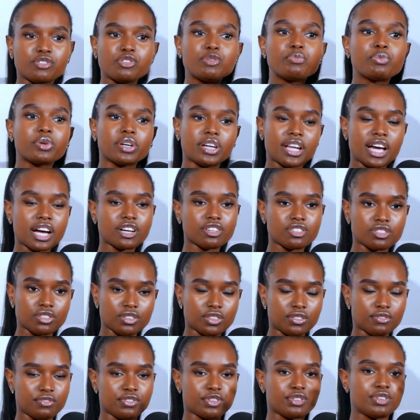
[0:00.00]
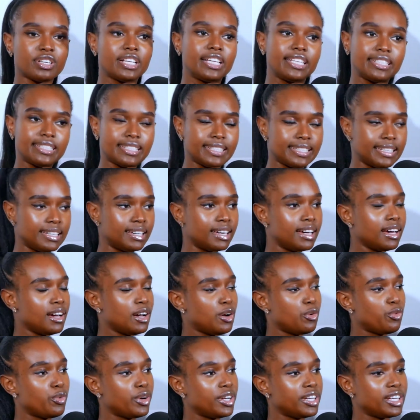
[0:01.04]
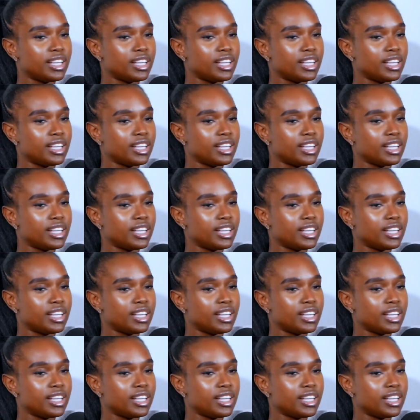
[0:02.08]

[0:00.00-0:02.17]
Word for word: reproduction, virility. Are they when,